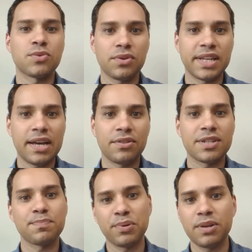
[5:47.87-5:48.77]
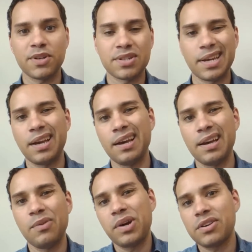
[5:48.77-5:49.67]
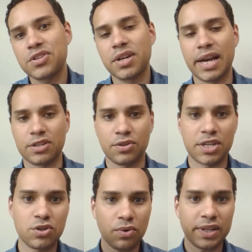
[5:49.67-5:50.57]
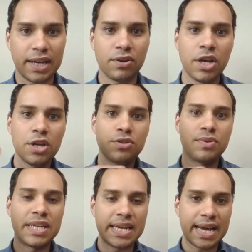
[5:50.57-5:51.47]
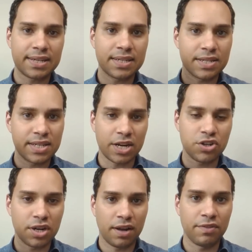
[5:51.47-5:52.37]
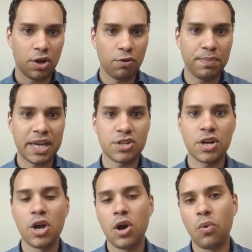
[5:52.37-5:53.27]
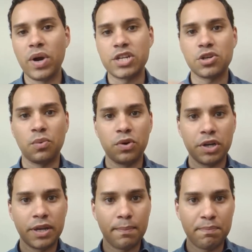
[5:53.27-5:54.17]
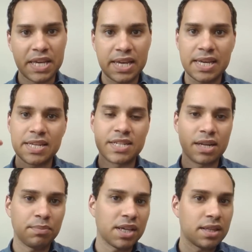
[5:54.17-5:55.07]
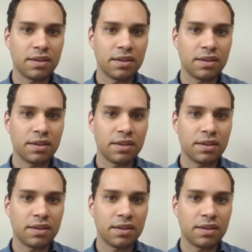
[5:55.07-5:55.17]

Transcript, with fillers: scroll down, that's pretty much saying, what else you got? So they scroll down to the next section of the homepage, which would be something